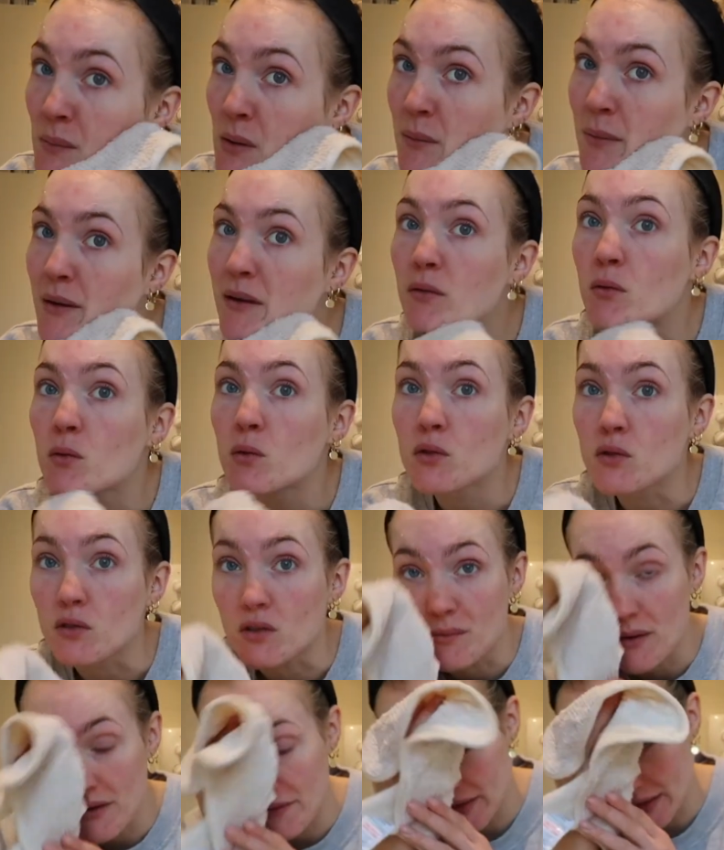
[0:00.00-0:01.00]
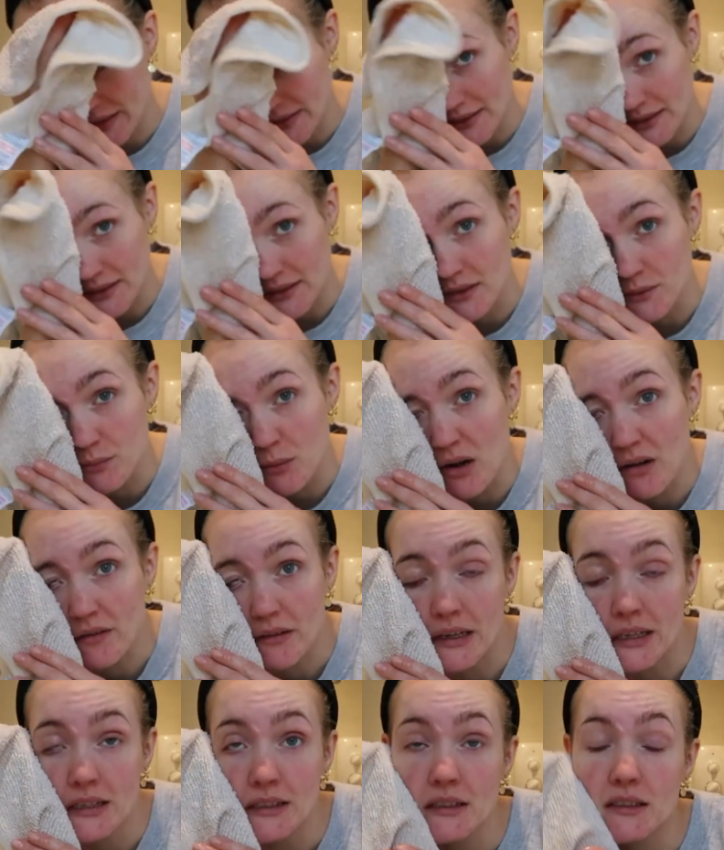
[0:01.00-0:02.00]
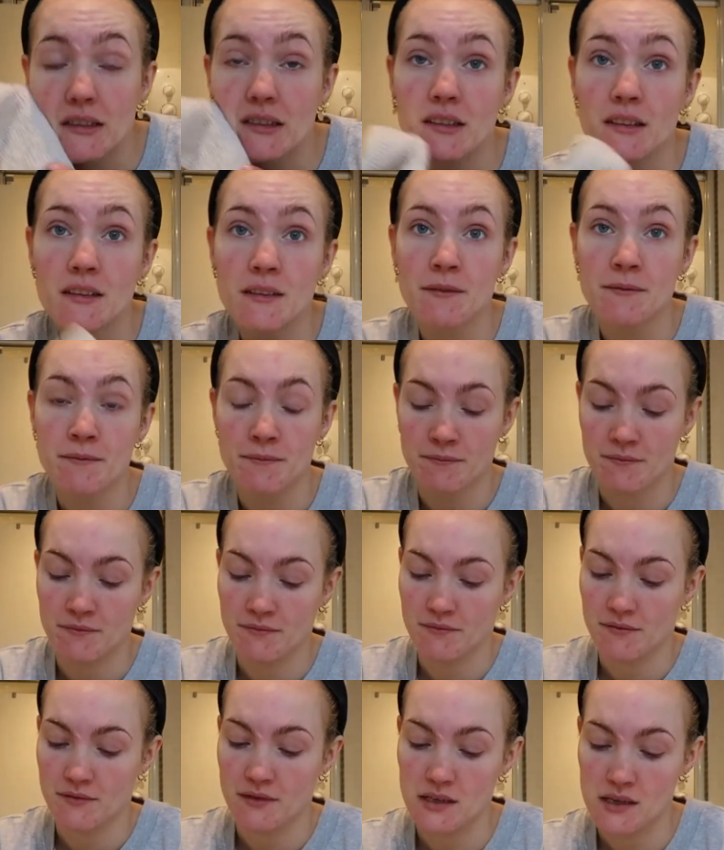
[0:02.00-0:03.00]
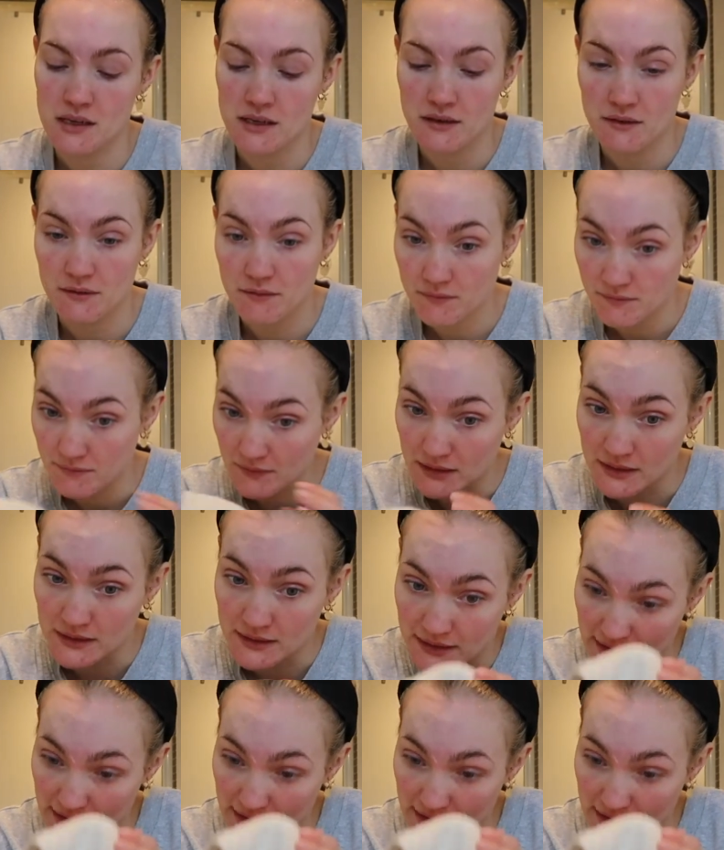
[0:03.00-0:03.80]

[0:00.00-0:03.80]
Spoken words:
put a bit of water on my face and it goes bright red. Like, it doesn't